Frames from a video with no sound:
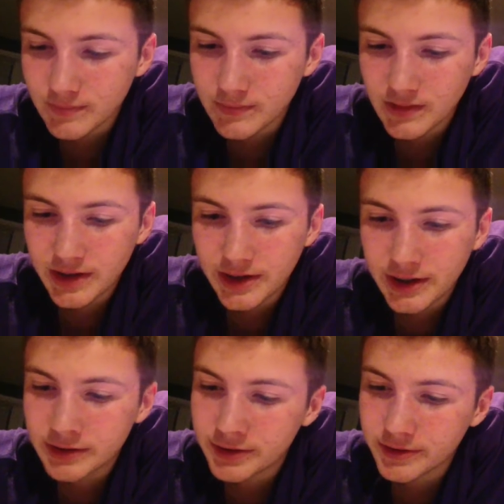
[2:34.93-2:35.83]
yeah, I
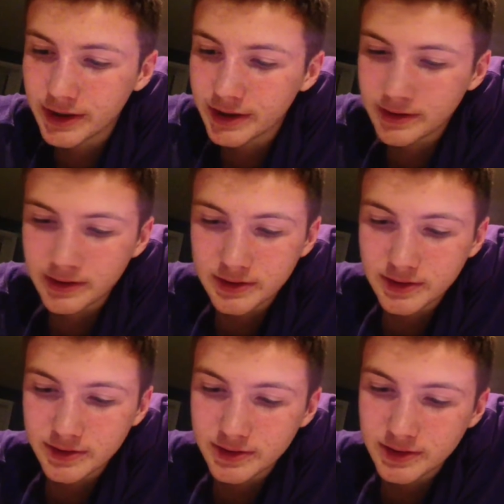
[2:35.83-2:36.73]
knew that. That's
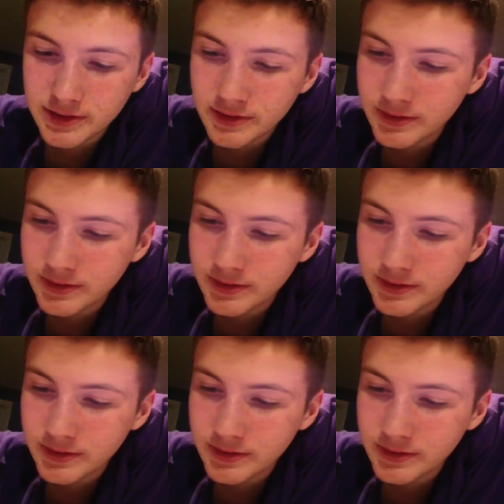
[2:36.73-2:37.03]
interesting.